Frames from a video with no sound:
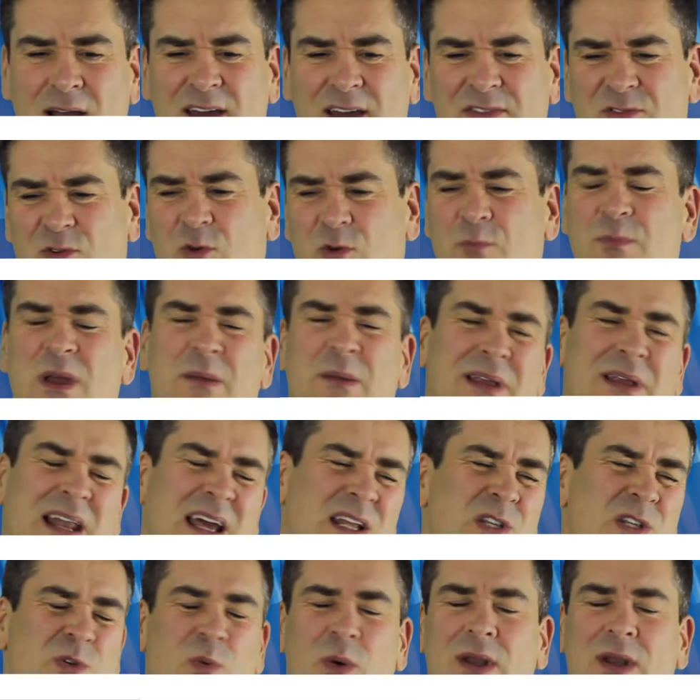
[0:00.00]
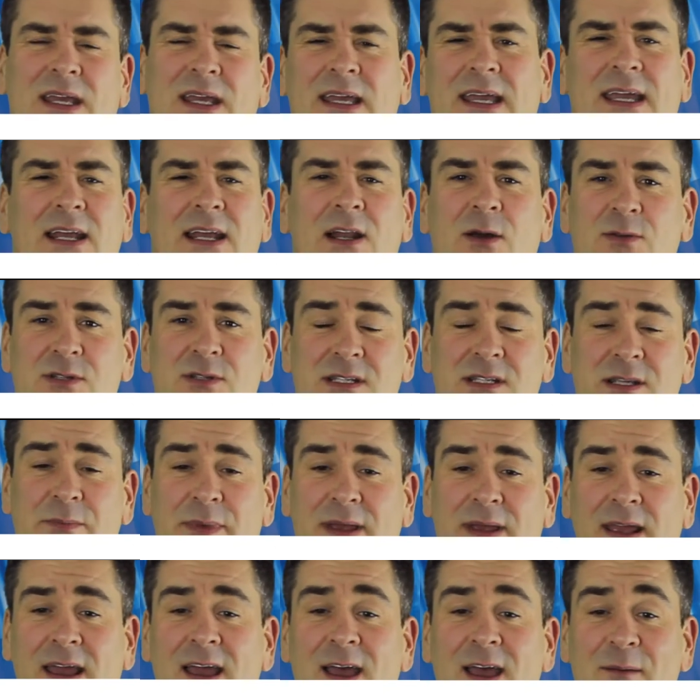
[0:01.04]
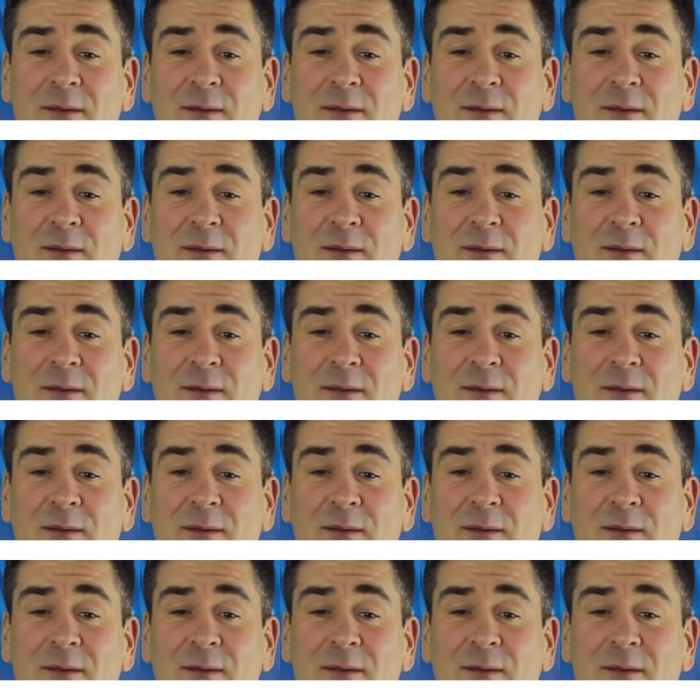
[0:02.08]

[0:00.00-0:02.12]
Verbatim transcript: I thought maybe like 20 kilos or something.